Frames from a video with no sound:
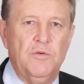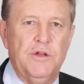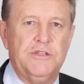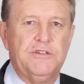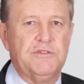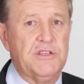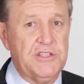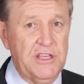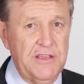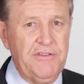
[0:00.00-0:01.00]
which was a
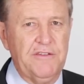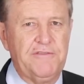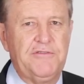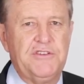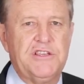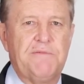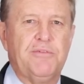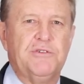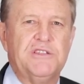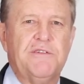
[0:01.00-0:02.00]
significant
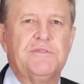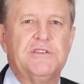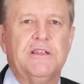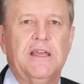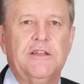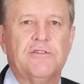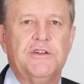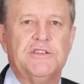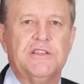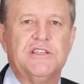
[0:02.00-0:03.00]
57.7%
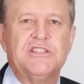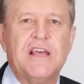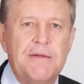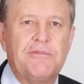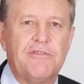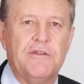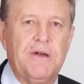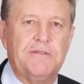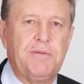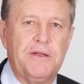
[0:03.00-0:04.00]
increase in the same
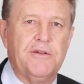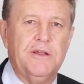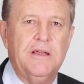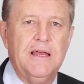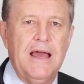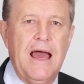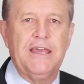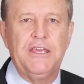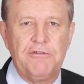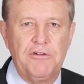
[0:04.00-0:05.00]
3-month period a
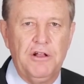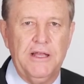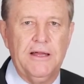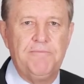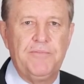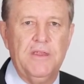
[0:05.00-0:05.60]
year earlier.